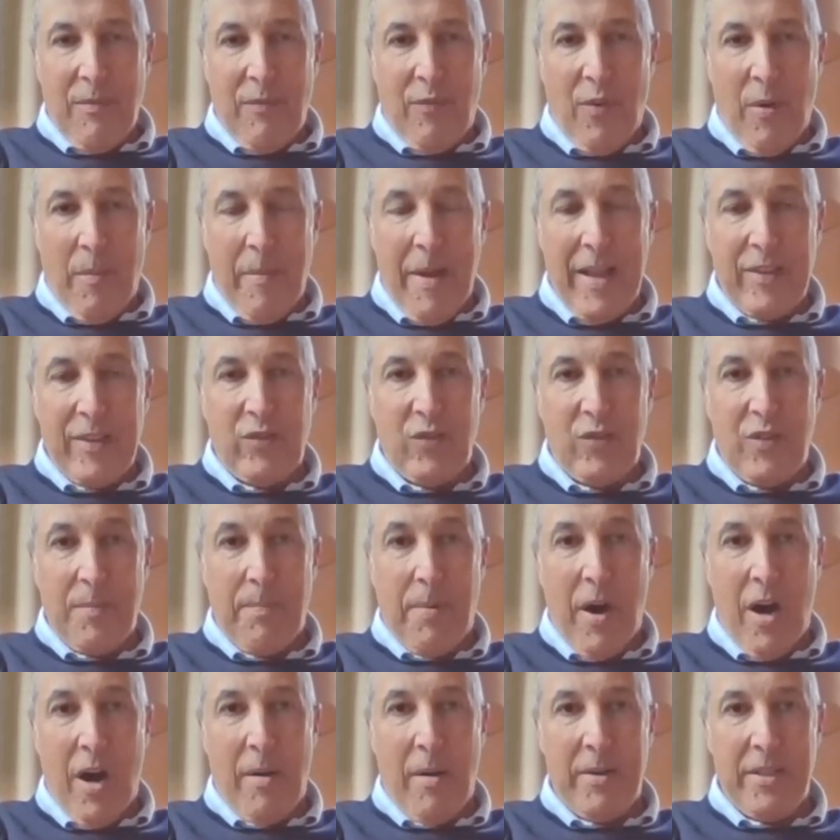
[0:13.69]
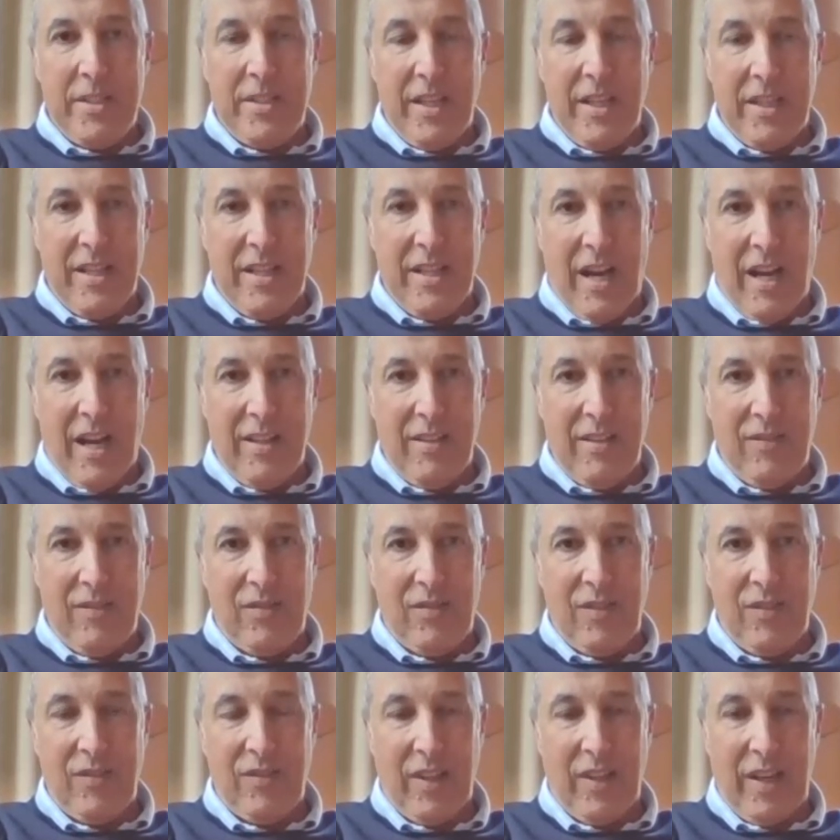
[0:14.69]
from Heads of Department at
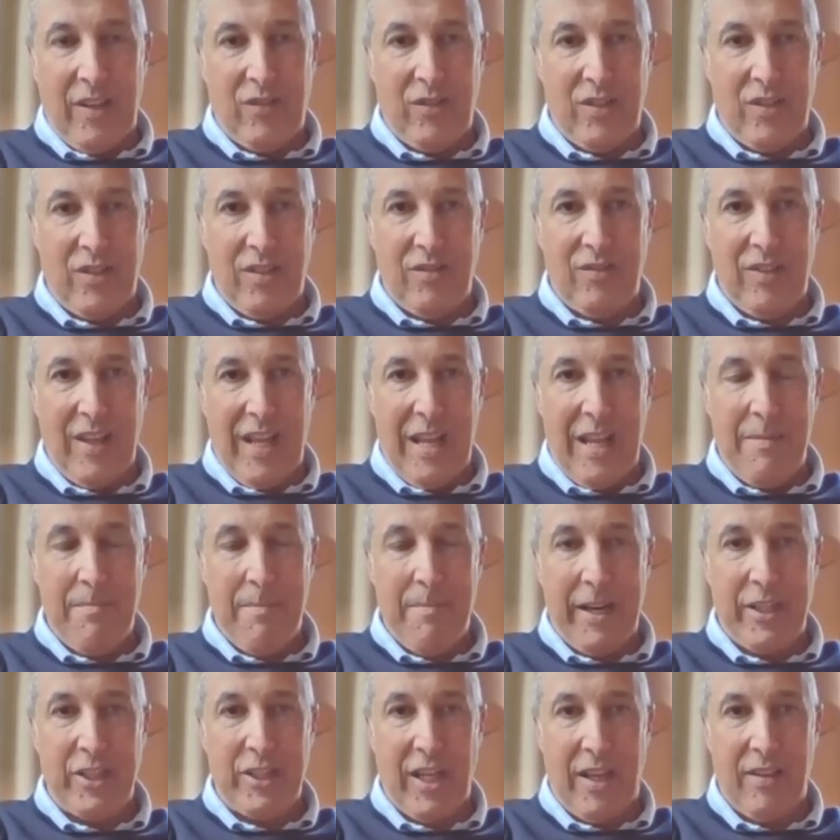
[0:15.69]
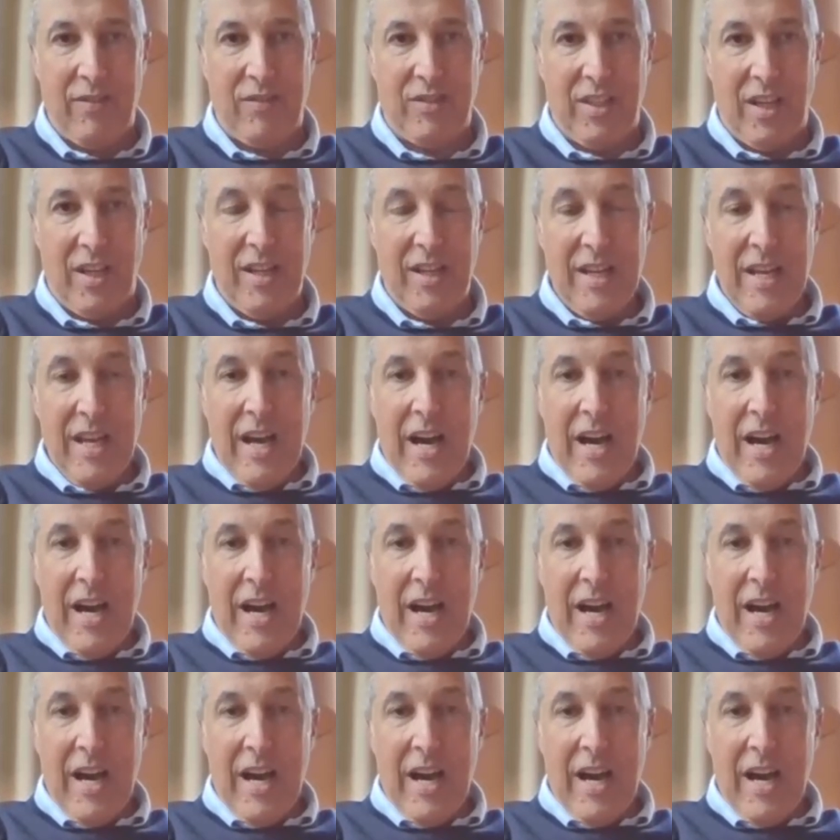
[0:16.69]
Kites Solicitors in Manchester.